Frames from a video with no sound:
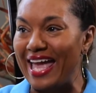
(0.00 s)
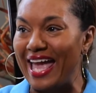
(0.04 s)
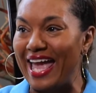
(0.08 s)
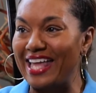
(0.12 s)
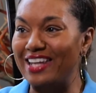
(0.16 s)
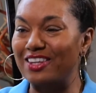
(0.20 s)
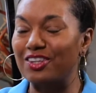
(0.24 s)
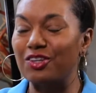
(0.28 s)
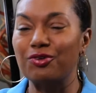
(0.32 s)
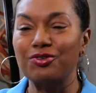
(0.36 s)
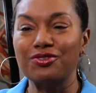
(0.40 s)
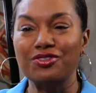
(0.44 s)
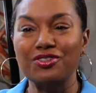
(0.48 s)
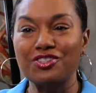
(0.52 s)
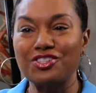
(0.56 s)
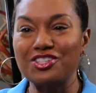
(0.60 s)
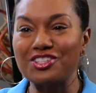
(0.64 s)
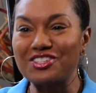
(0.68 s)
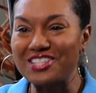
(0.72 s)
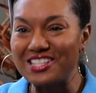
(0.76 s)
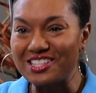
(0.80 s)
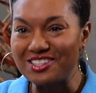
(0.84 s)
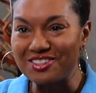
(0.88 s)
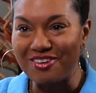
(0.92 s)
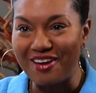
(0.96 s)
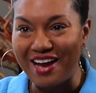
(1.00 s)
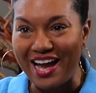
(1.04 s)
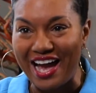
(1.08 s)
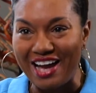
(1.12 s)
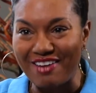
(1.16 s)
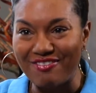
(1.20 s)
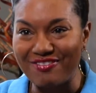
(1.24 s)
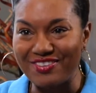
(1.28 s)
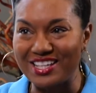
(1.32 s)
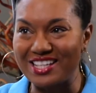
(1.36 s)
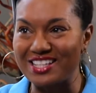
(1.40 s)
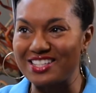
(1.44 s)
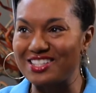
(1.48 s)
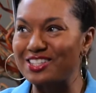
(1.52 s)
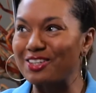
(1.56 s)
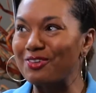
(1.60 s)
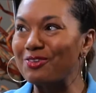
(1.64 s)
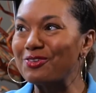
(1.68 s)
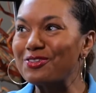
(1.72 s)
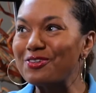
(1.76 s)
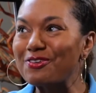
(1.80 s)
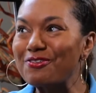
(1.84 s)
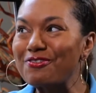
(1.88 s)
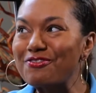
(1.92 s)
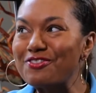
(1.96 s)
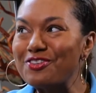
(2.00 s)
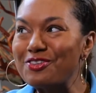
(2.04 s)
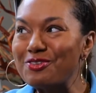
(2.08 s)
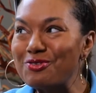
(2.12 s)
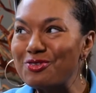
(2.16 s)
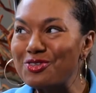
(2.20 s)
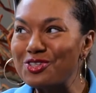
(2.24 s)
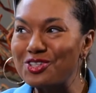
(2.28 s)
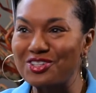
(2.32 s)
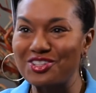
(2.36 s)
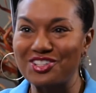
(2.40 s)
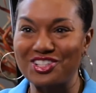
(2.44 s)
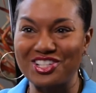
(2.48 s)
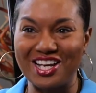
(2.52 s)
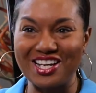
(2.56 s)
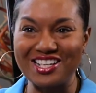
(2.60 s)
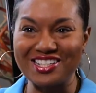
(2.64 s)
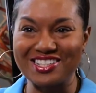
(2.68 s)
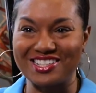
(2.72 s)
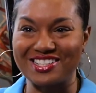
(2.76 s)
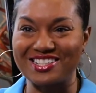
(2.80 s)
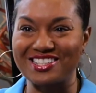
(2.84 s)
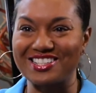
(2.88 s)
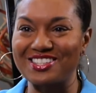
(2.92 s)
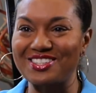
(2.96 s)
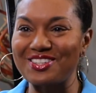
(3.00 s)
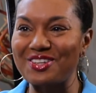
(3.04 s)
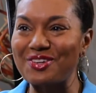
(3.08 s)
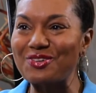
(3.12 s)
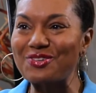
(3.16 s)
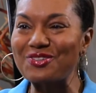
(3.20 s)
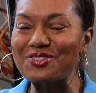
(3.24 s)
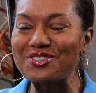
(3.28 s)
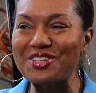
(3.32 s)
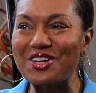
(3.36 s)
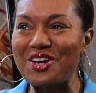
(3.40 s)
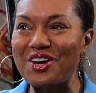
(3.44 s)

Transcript: And those are judicial advocates. Those are future judges. Those